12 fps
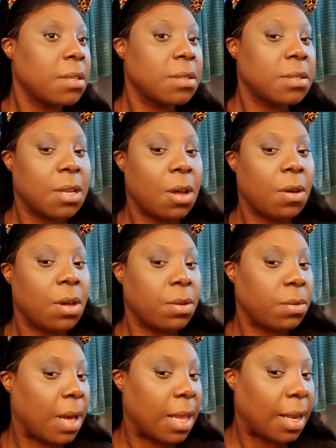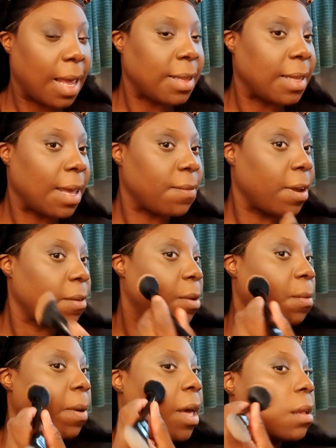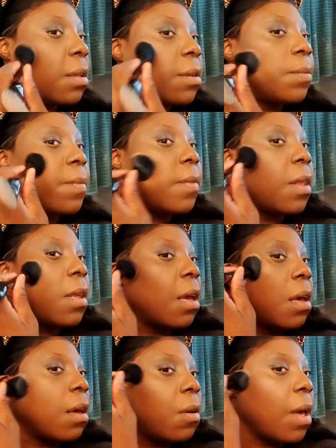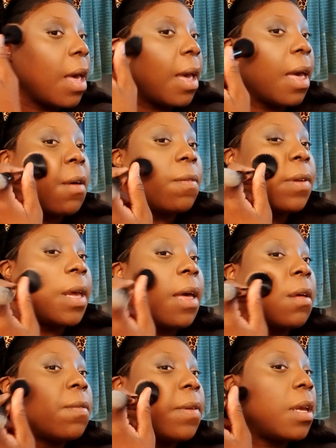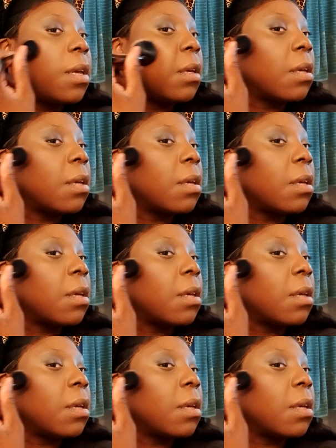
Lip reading: So, oh, I like that very well. Okay, Elfie, Elfie.